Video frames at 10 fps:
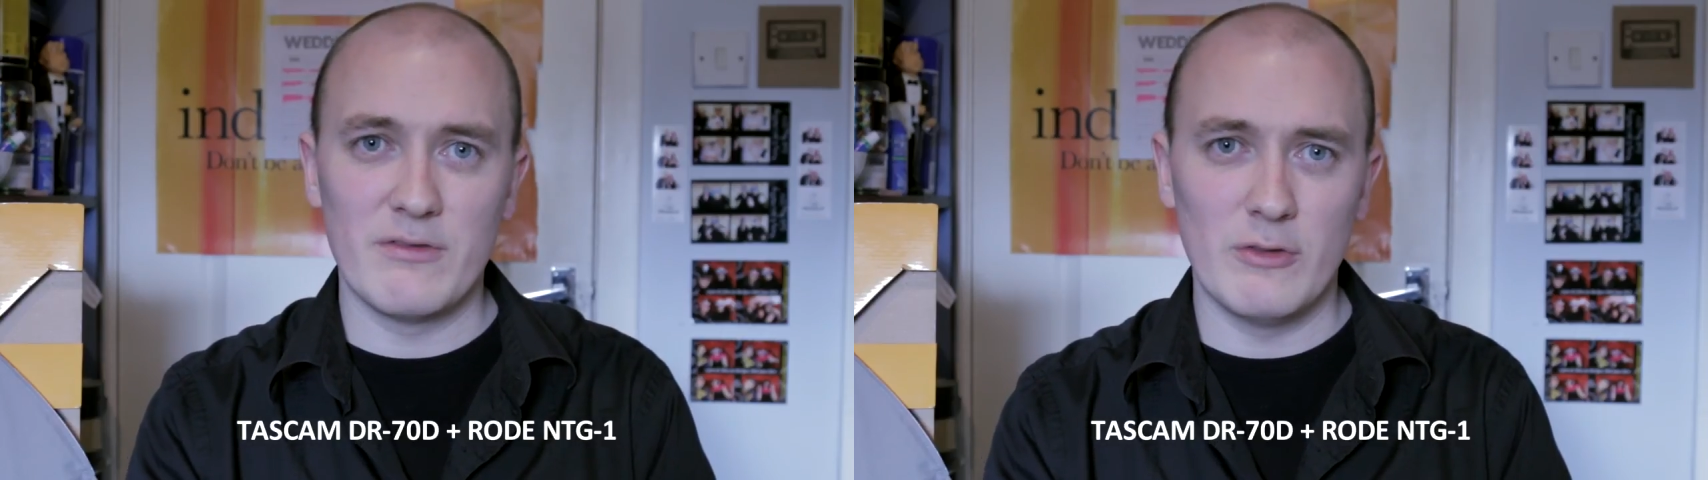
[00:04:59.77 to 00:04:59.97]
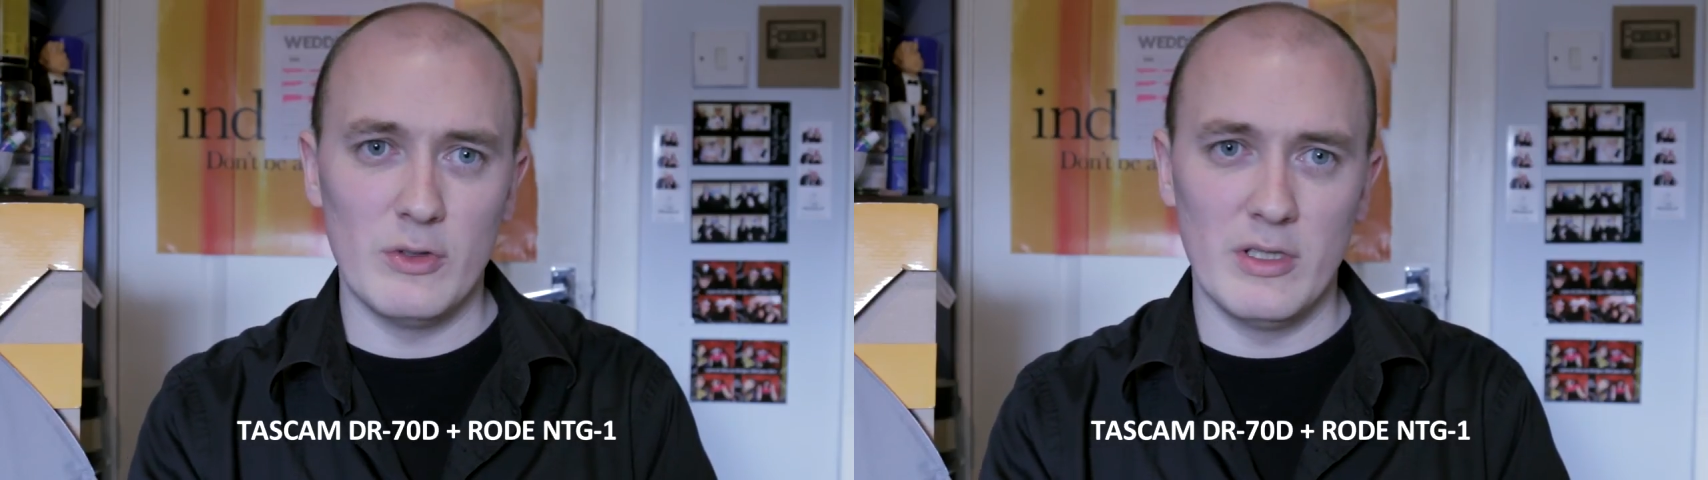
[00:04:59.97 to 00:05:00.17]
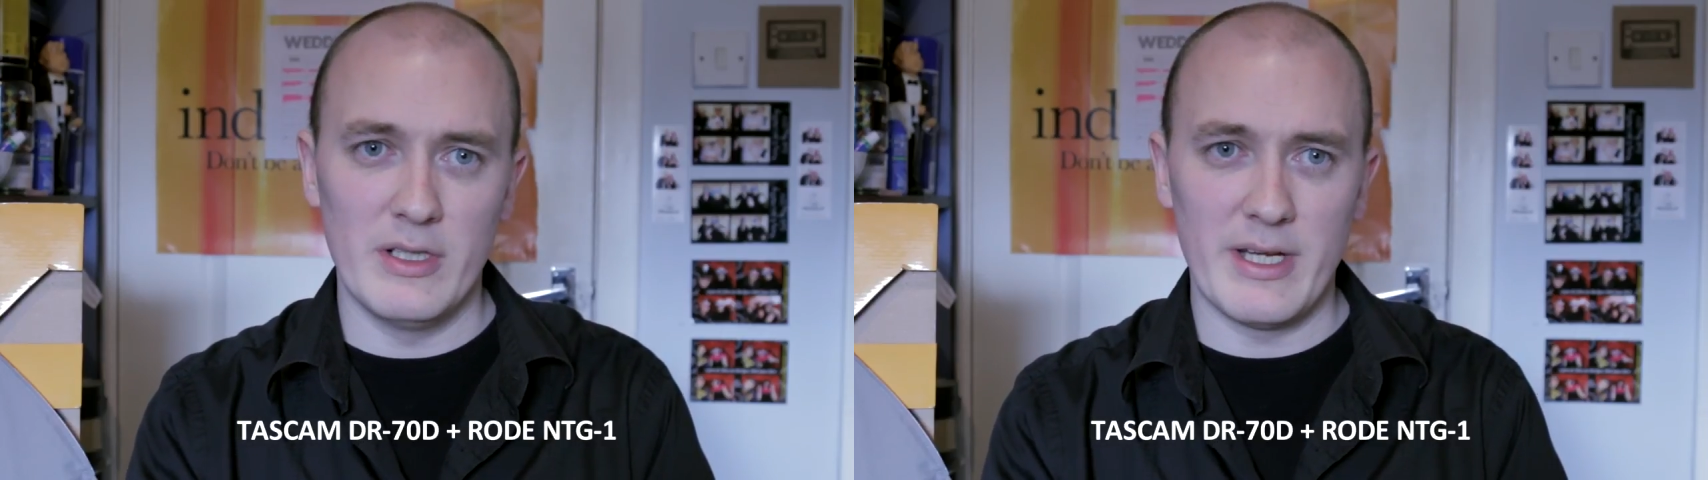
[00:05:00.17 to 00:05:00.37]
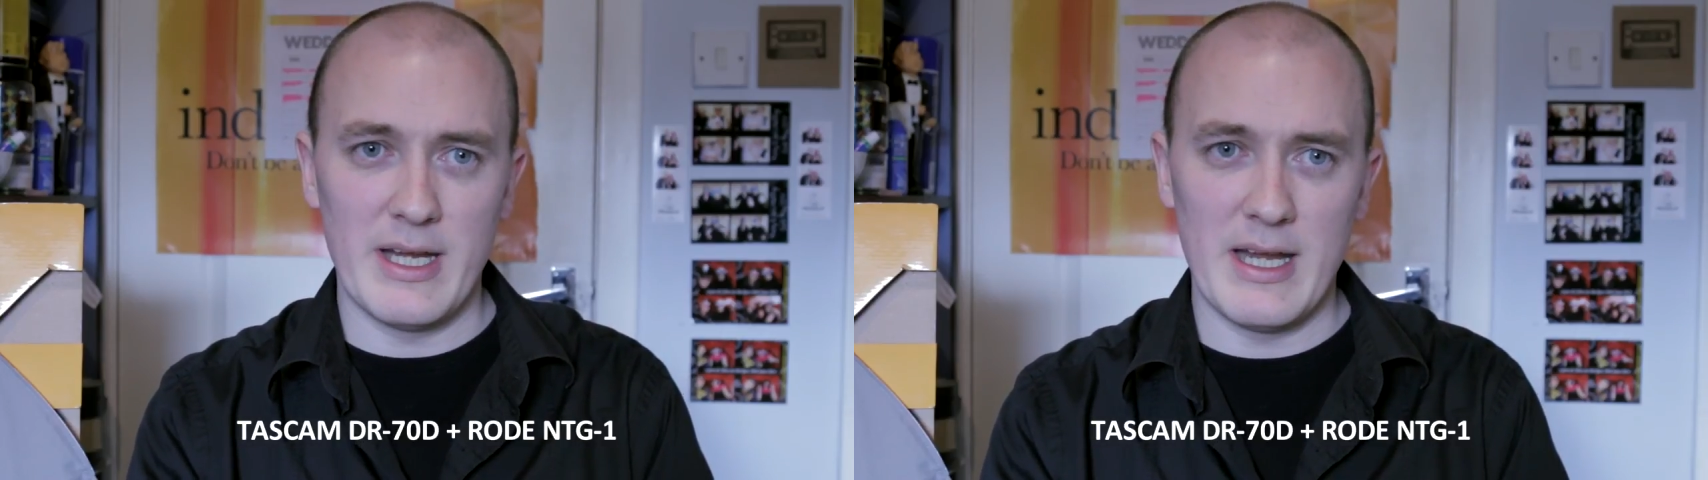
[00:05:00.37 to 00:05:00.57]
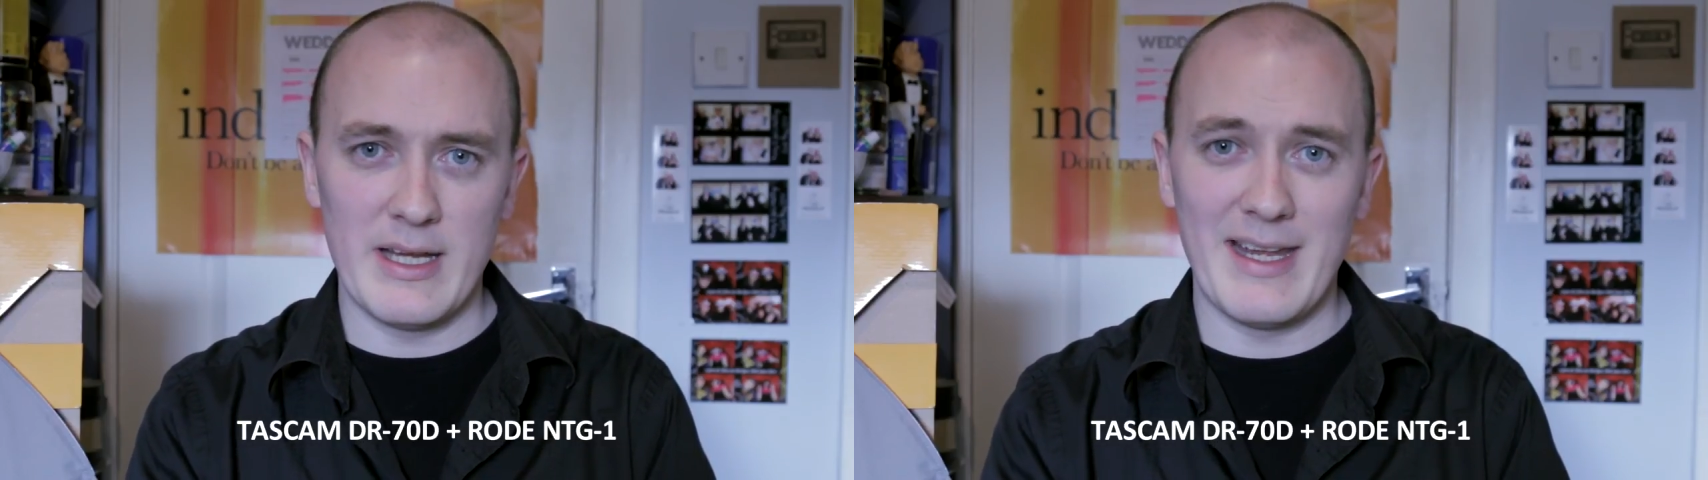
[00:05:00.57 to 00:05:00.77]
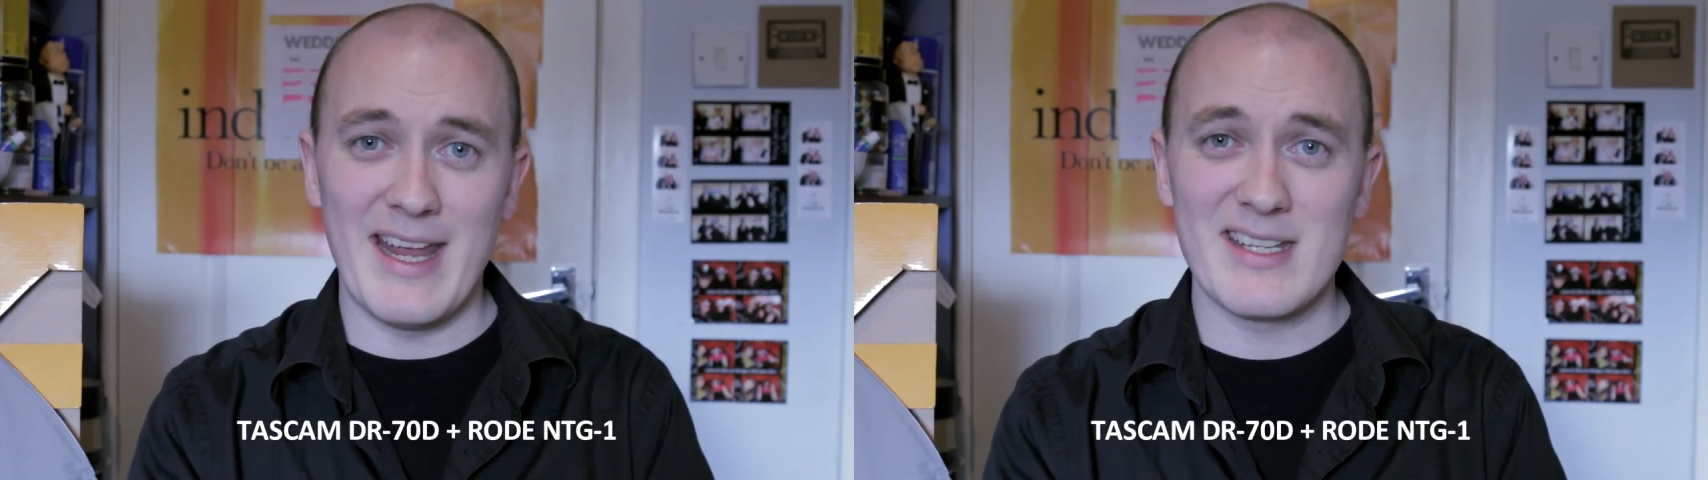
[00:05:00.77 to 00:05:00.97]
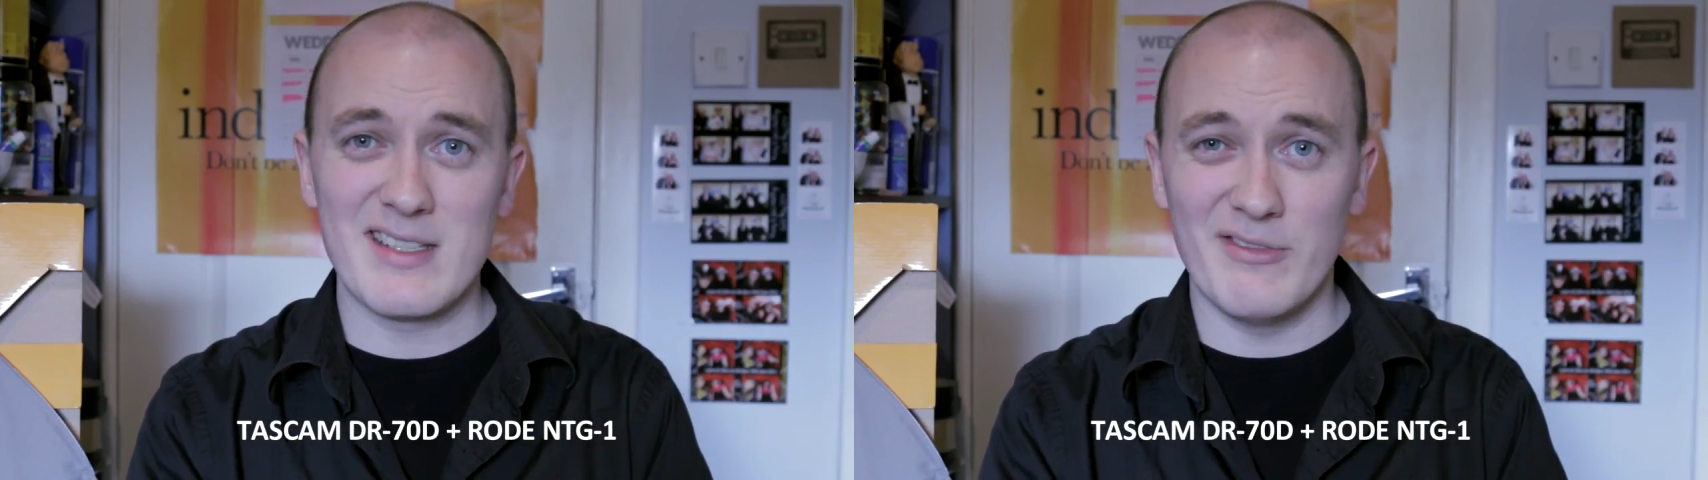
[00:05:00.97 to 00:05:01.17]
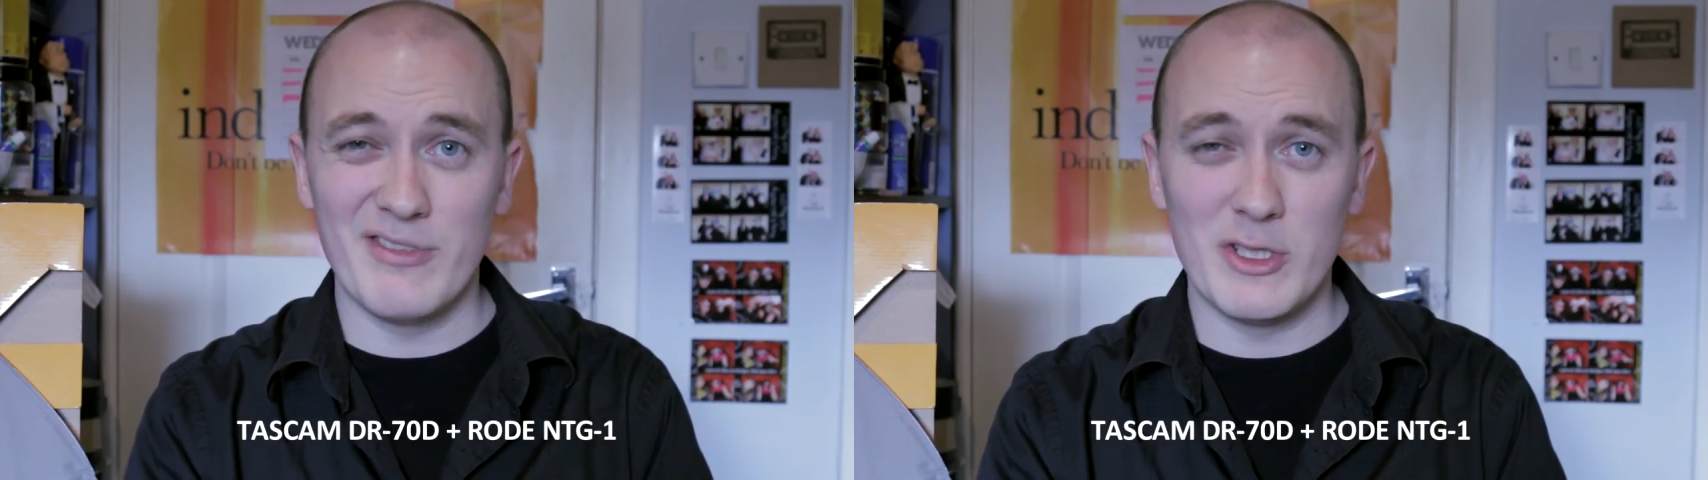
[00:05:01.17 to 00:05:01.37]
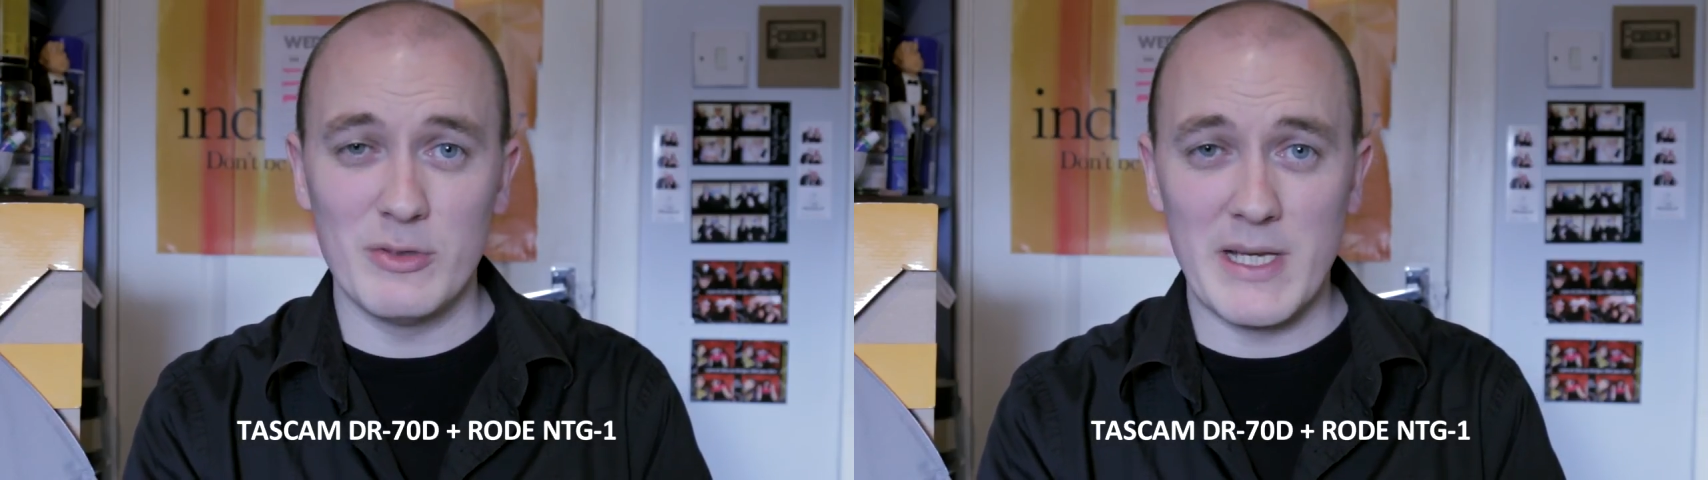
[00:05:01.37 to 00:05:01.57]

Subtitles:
for guest video